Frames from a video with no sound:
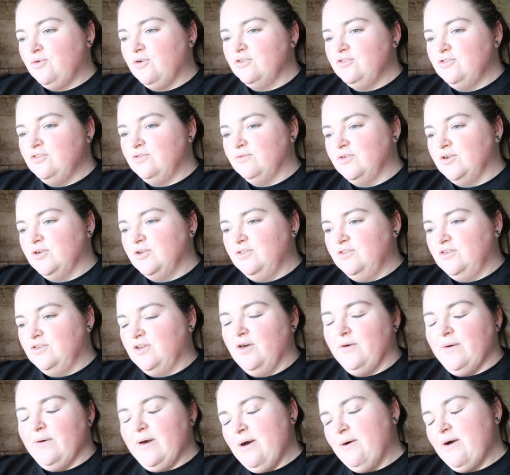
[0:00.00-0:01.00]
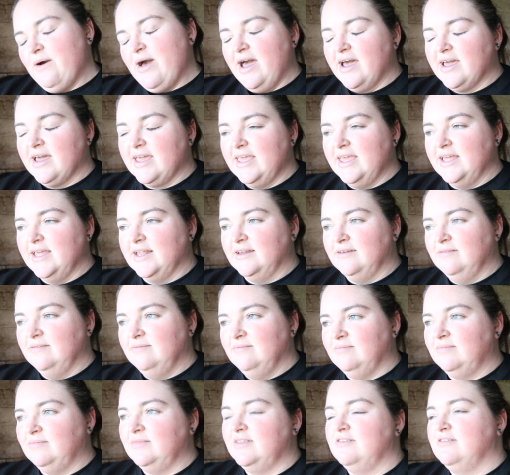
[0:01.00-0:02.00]
cross the road to go out hacking,
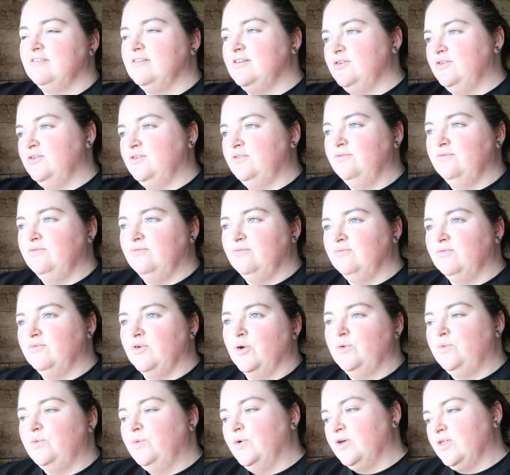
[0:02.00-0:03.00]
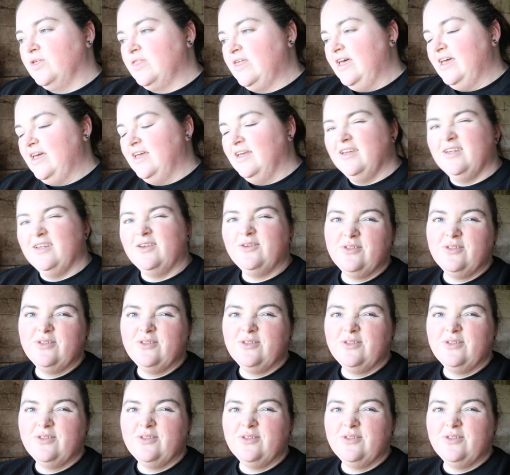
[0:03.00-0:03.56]
there's a load of roadwork there.